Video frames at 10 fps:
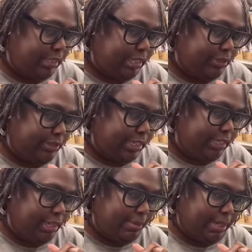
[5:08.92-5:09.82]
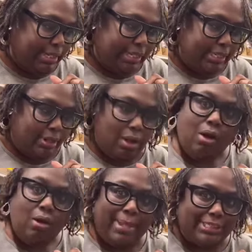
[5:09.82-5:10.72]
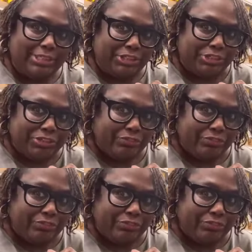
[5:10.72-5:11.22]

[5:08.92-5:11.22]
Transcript: And then they come out here and get all my stuff.